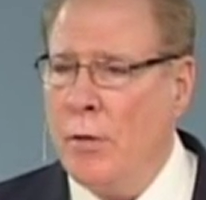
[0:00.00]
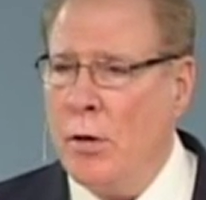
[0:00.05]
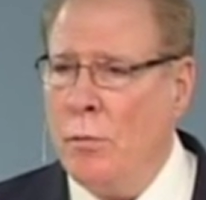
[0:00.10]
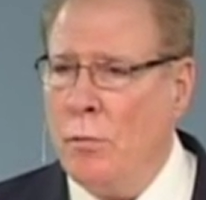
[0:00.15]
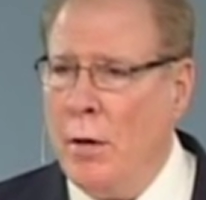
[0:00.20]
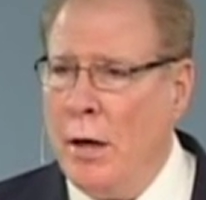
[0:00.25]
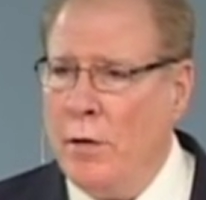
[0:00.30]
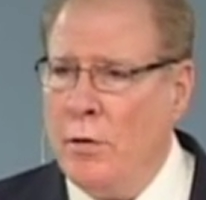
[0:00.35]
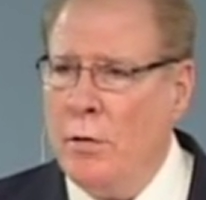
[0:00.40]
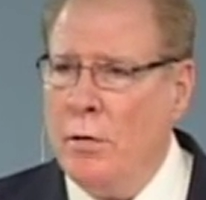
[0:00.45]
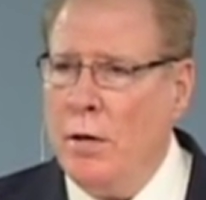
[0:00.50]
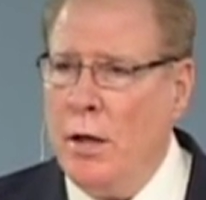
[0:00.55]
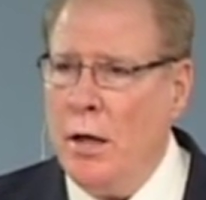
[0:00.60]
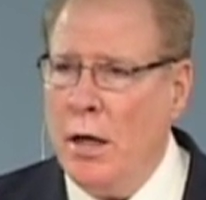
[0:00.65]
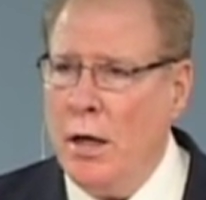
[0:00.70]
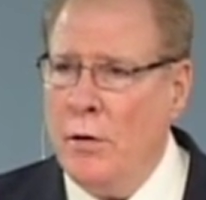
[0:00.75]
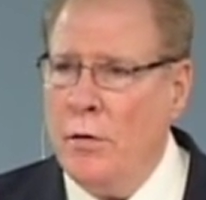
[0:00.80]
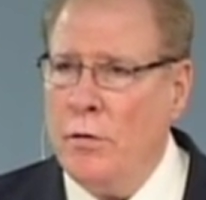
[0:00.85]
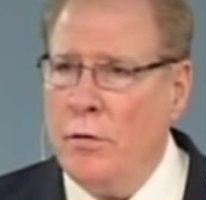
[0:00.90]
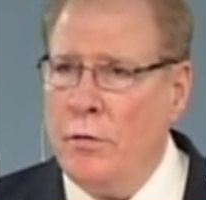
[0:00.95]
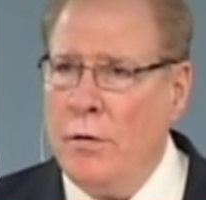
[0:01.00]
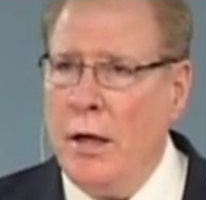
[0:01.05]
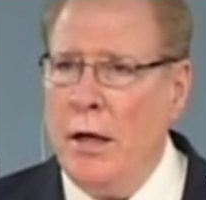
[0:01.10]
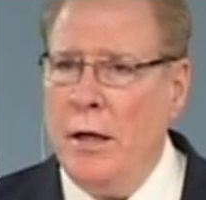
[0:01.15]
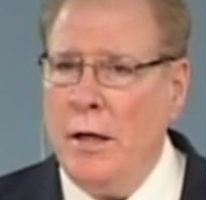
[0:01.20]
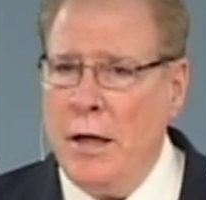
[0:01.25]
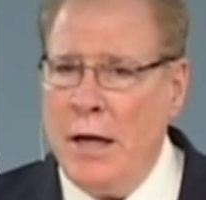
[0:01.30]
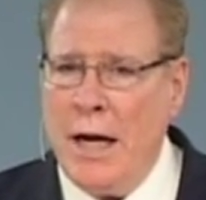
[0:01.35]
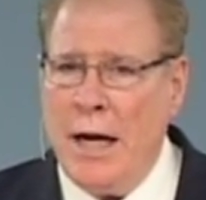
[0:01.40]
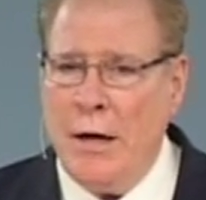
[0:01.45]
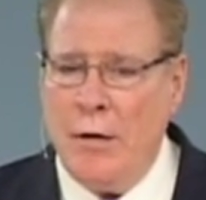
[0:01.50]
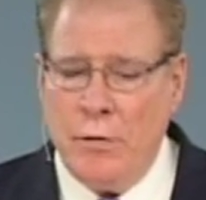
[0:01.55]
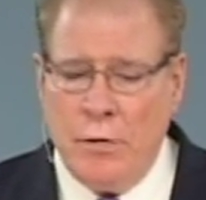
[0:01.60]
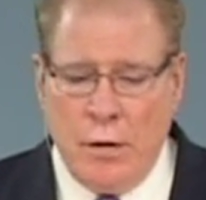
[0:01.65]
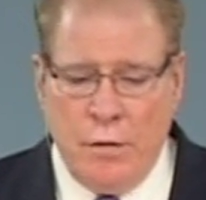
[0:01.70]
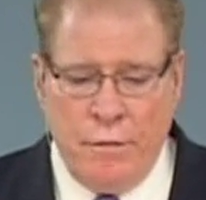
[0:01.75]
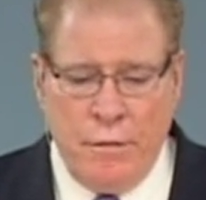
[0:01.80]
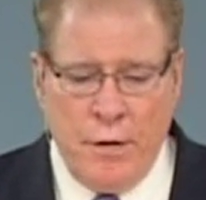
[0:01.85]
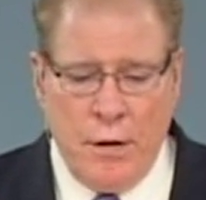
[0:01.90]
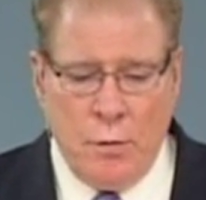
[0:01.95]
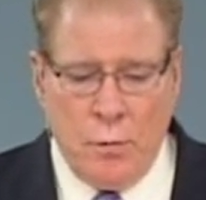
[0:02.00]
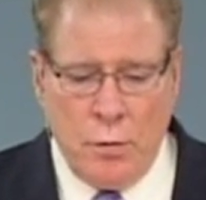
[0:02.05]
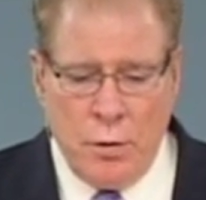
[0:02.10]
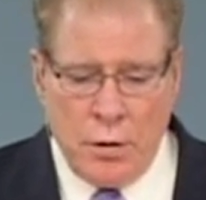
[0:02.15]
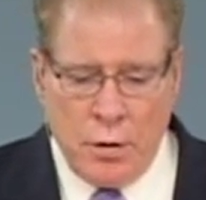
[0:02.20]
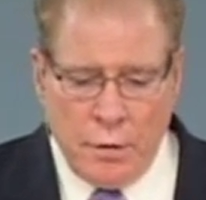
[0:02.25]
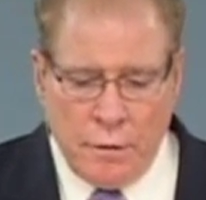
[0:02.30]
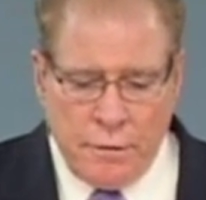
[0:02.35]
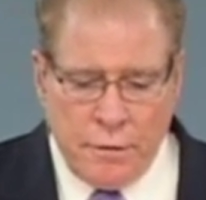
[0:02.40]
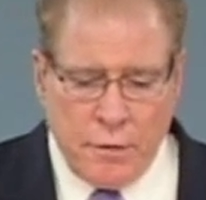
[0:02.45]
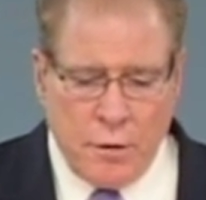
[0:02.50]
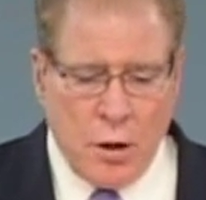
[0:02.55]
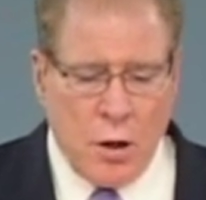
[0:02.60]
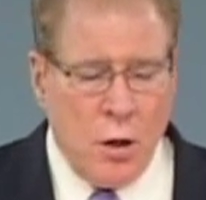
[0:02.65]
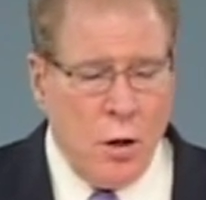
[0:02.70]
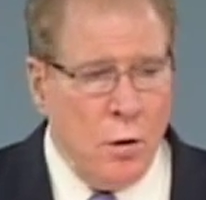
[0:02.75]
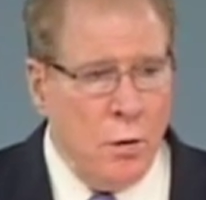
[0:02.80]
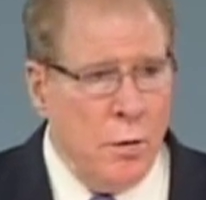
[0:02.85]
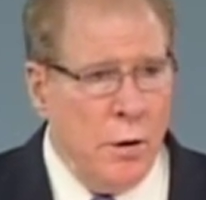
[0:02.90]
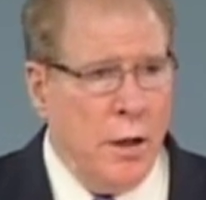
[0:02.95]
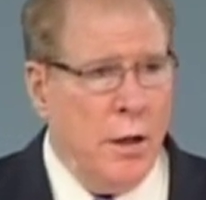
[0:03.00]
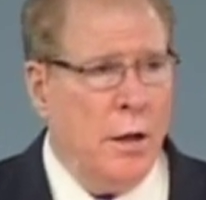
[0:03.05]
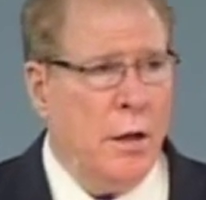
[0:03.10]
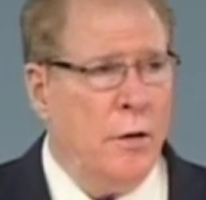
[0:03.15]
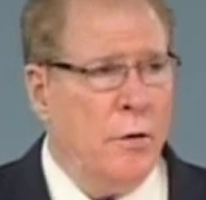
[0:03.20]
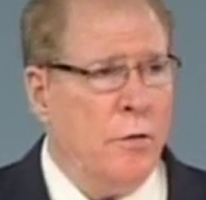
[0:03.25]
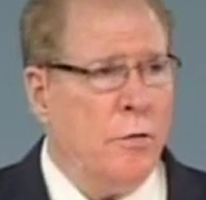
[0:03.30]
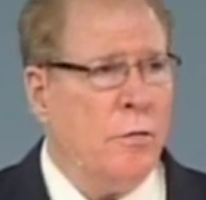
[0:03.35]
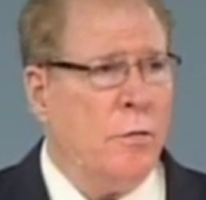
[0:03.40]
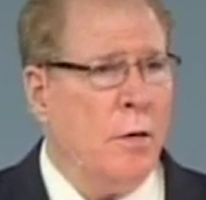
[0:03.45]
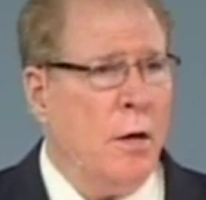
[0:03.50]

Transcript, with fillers: rather than understanding how they fit with the flow and, under,